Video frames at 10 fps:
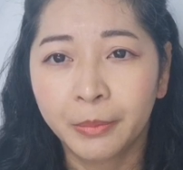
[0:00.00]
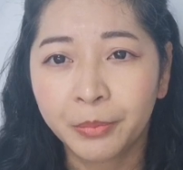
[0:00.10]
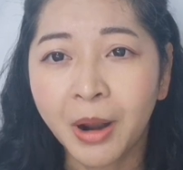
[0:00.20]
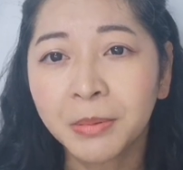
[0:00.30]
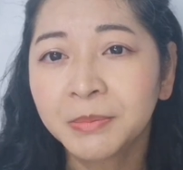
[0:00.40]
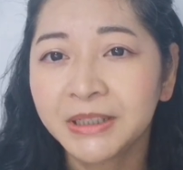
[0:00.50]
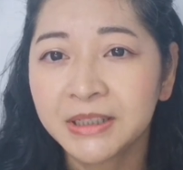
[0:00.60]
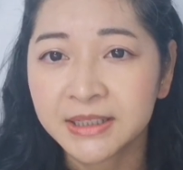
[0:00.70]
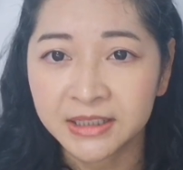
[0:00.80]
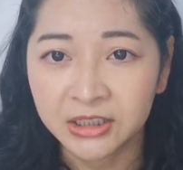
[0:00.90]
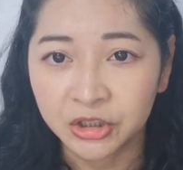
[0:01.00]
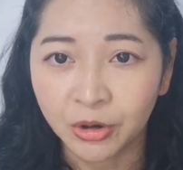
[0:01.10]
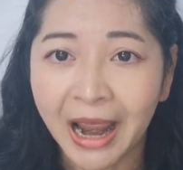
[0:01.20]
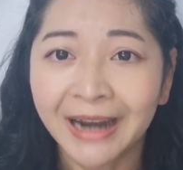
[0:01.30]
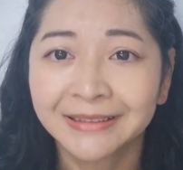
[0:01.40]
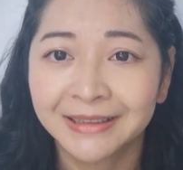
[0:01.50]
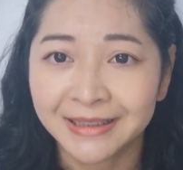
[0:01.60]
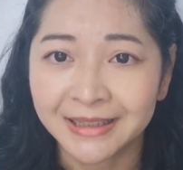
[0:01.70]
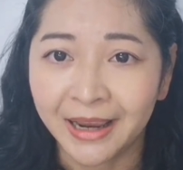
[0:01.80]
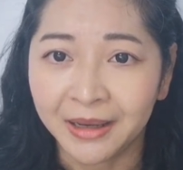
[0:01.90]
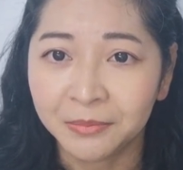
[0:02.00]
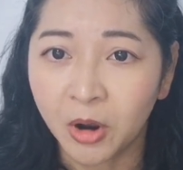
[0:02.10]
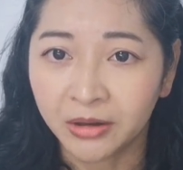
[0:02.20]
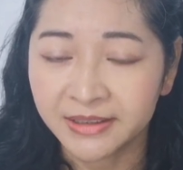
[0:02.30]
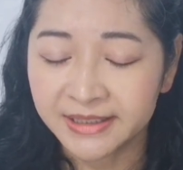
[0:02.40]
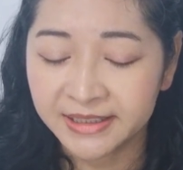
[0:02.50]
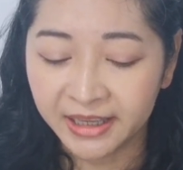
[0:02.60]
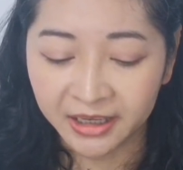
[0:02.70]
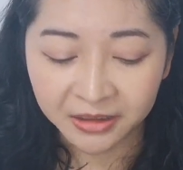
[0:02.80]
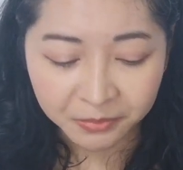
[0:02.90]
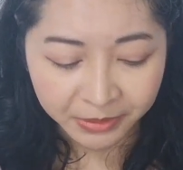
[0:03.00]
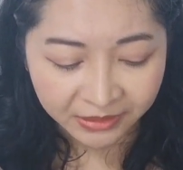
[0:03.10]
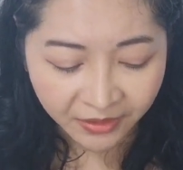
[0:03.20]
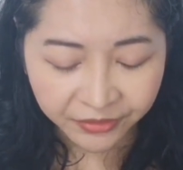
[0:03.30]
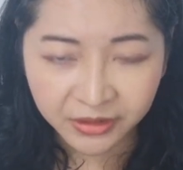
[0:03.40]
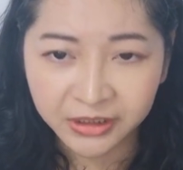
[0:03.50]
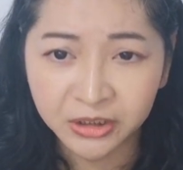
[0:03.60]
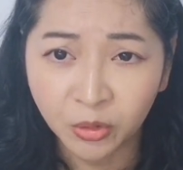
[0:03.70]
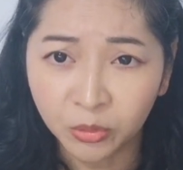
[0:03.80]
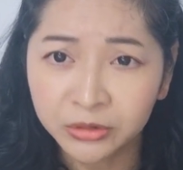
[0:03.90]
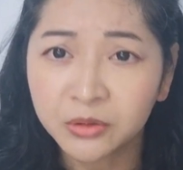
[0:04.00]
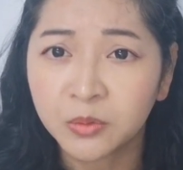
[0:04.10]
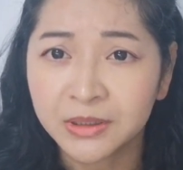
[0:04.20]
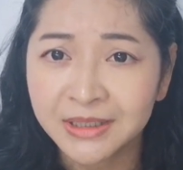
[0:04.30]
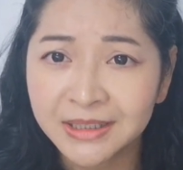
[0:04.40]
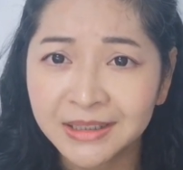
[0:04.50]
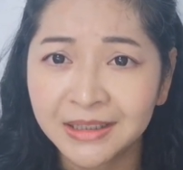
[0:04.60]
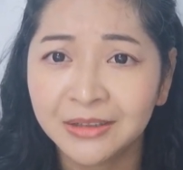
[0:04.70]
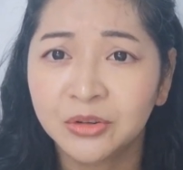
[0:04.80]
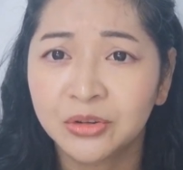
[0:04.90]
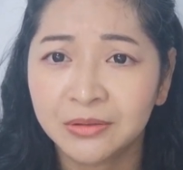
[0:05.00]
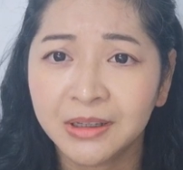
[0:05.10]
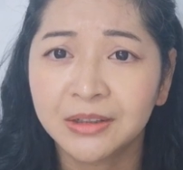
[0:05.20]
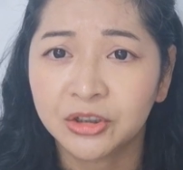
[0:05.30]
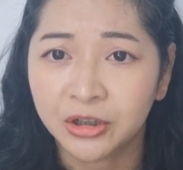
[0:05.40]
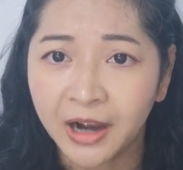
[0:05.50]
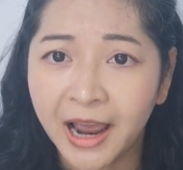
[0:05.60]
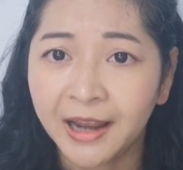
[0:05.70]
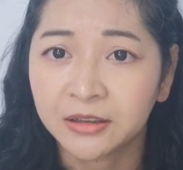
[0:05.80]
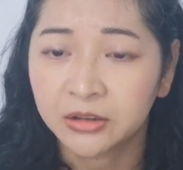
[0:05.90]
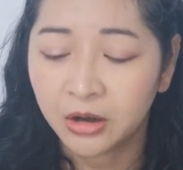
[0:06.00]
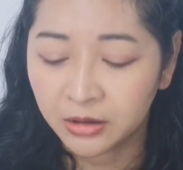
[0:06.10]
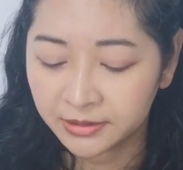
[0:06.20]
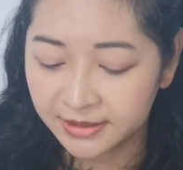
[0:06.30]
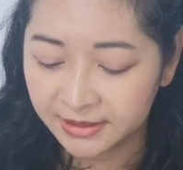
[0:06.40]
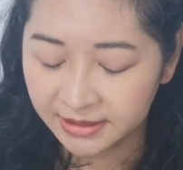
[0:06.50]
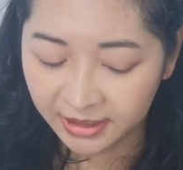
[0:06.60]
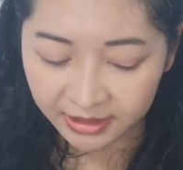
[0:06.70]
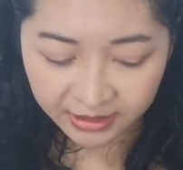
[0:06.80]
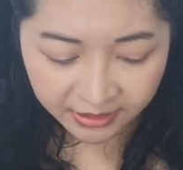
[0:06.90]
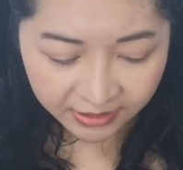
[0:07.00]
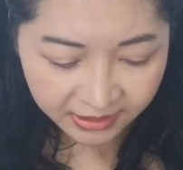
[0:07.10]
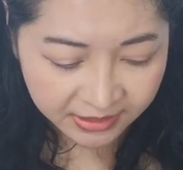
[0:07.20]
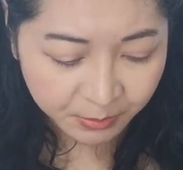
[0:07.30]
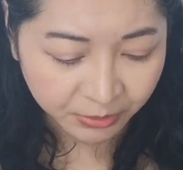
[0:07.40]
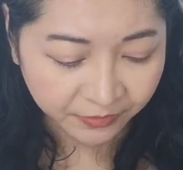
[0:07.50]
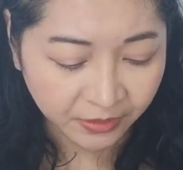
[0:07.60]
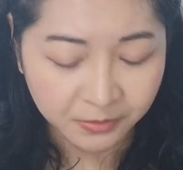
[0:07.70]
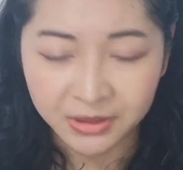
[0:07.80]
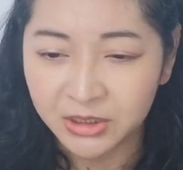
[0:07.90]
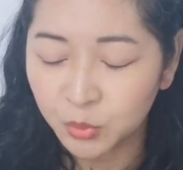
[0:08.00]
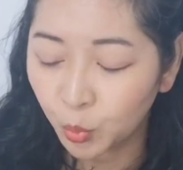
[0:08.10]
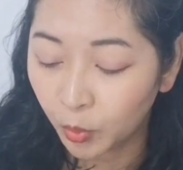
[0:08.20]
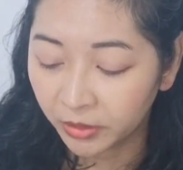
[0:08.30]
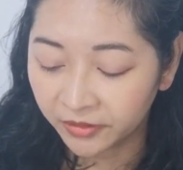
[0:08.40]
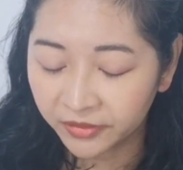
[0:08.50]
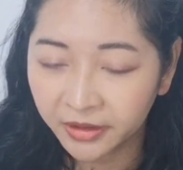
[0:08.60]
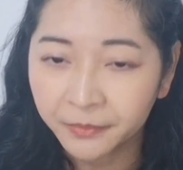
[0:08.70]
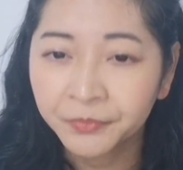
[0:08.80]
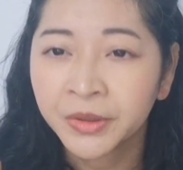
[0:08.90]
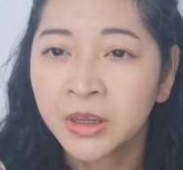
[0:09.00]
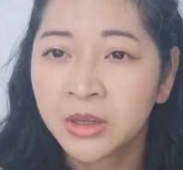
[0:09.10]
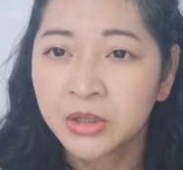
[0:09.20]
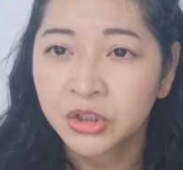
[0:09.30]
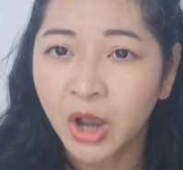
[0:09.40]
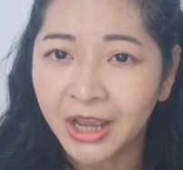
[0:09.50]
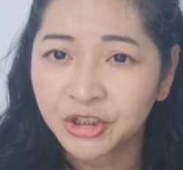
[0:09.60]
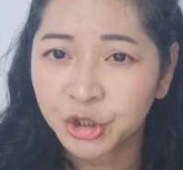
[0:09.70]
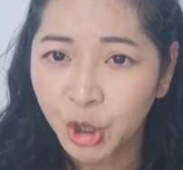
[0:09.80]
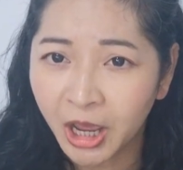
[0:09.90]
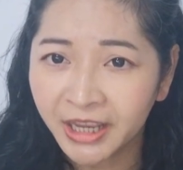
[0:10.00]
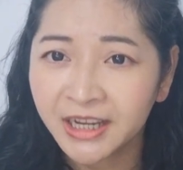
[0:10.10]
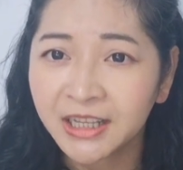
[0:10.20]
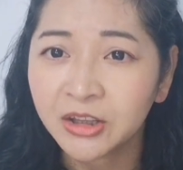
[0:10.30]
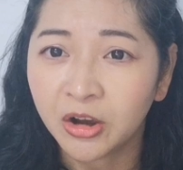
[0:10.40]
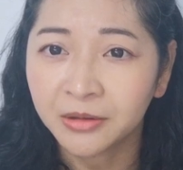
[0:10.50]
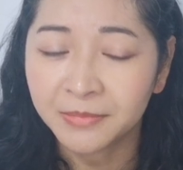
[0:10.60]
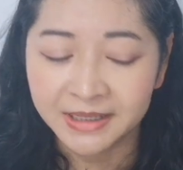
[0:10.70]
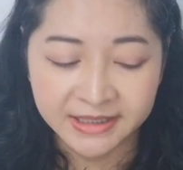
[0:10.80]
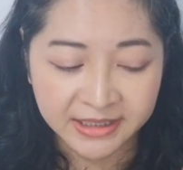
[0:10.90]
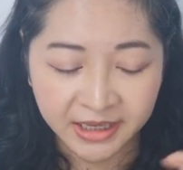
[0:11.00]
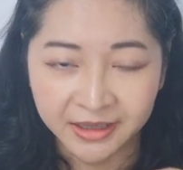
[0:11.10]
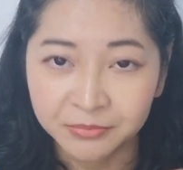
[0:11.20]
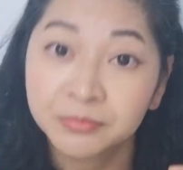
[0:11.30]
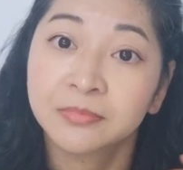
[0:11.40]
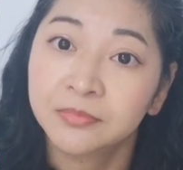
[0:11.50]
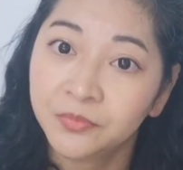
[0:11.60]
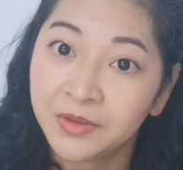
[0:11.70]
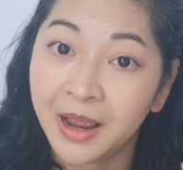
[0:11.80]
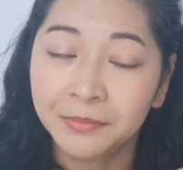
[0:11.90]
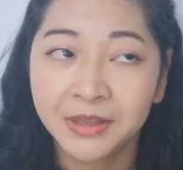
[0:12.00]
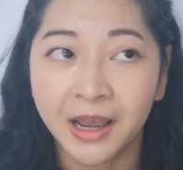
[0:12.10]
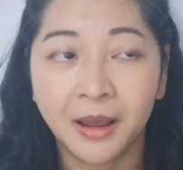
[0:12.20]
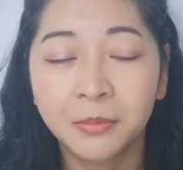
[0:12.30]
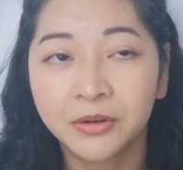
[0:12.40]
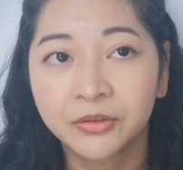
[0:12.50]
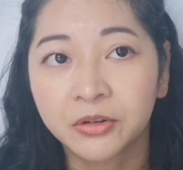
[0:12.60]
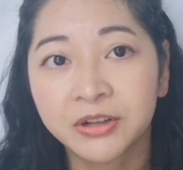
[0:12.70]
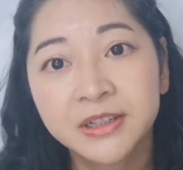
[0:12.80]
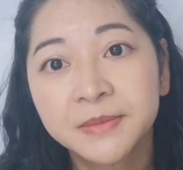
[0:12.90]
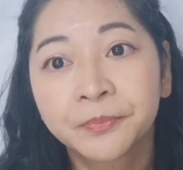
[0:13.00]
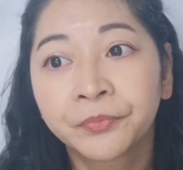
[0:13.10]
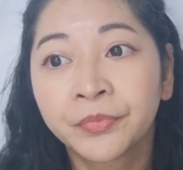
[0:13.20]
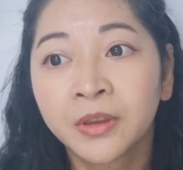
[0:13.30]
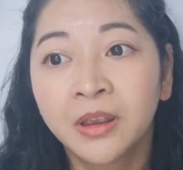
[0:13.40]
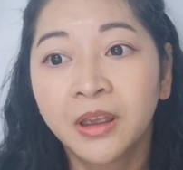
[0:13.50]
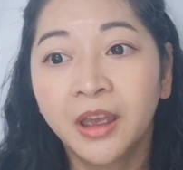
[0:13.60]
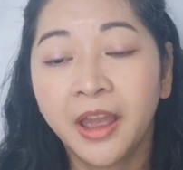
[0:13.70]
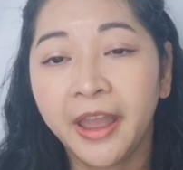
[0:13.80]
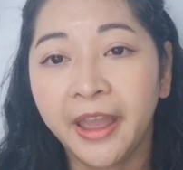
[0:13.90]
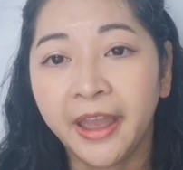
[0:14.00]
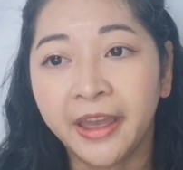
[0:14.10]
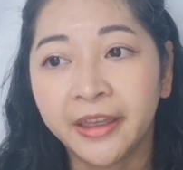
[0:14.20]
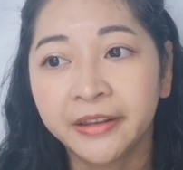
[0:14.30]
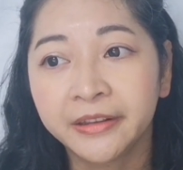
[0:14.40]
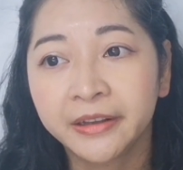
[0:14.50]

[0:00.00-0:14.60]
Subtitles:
probably doesn't interact the same on skin, but definitely the older ones need to interact on skin, and this perfume is one of them. So I tried it on my skin, dab of course, and